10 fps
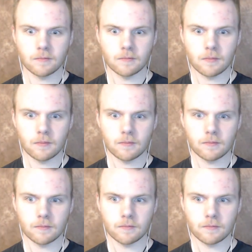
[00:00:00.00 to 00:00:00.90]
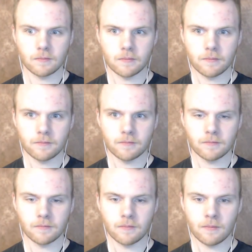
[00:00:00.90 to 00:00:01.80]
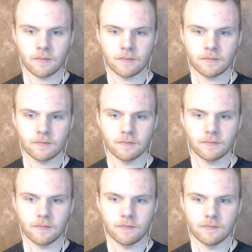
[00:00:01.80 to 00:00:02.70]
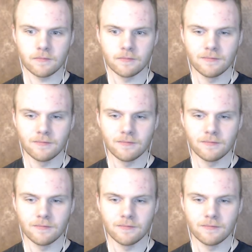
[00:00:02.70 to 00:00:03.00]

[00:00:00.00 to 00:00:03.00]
(silent)